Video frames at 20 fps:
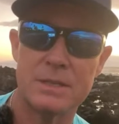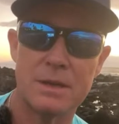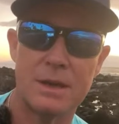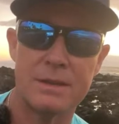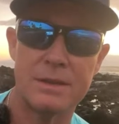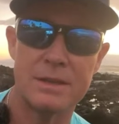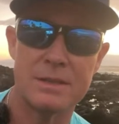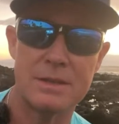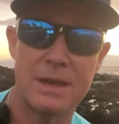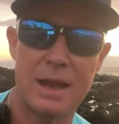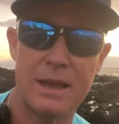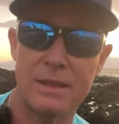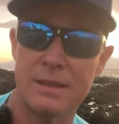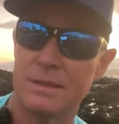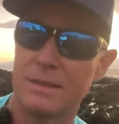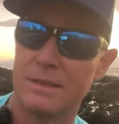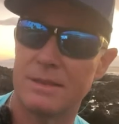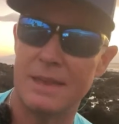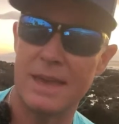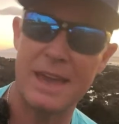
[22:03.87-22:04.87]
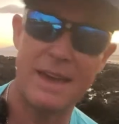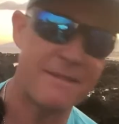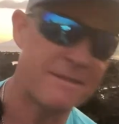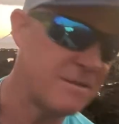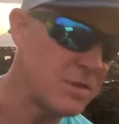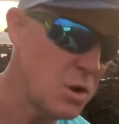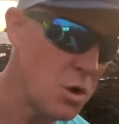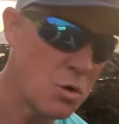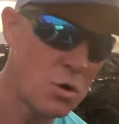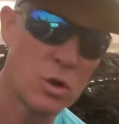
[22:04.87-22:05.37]
on this island. They have
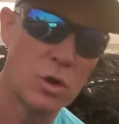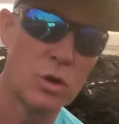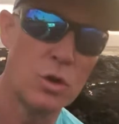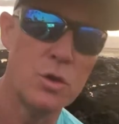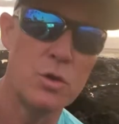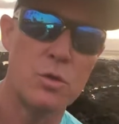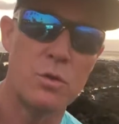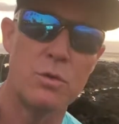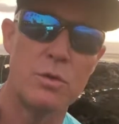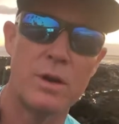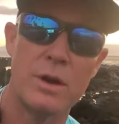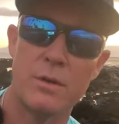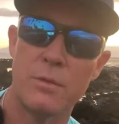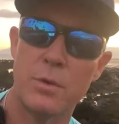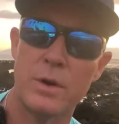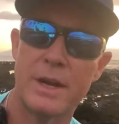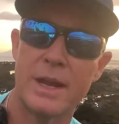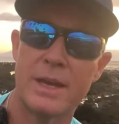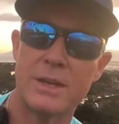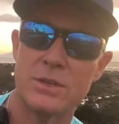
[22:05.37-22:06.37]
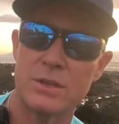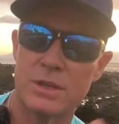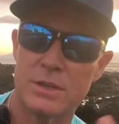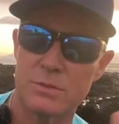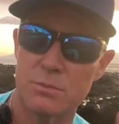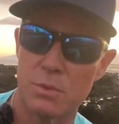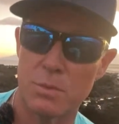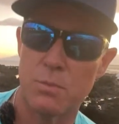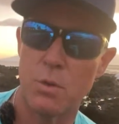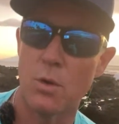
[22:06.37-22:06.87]
no clue of what I
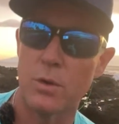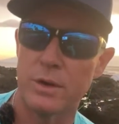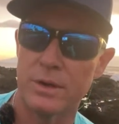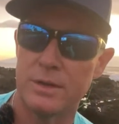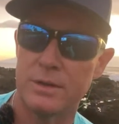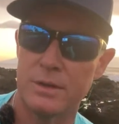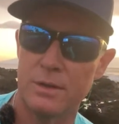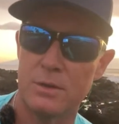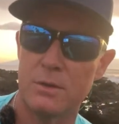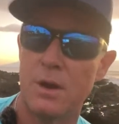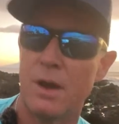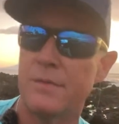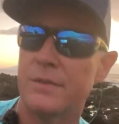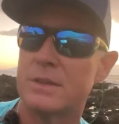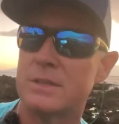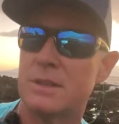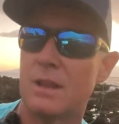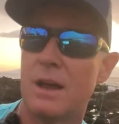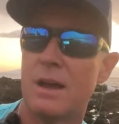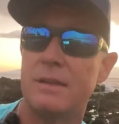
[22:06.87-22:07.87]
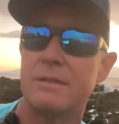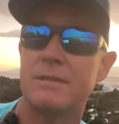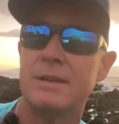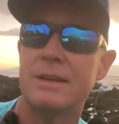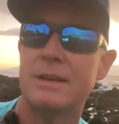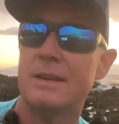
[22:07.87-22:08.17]
just reported to you on this live.